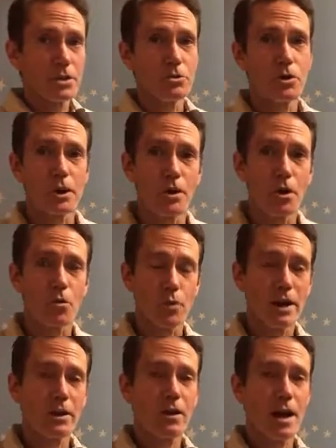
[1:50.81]
you can
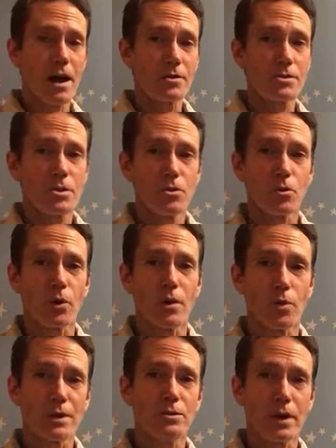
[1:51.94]
rent your house through a
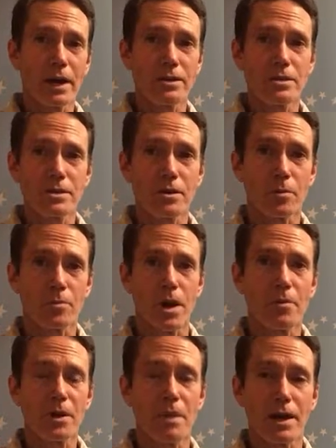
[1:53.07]
rental agency or
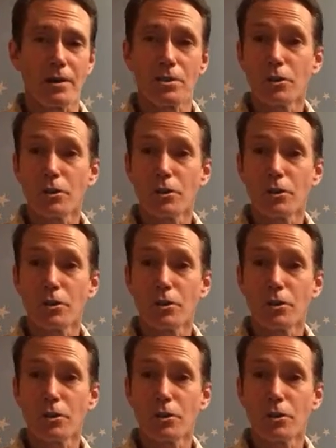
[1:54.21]
property manager.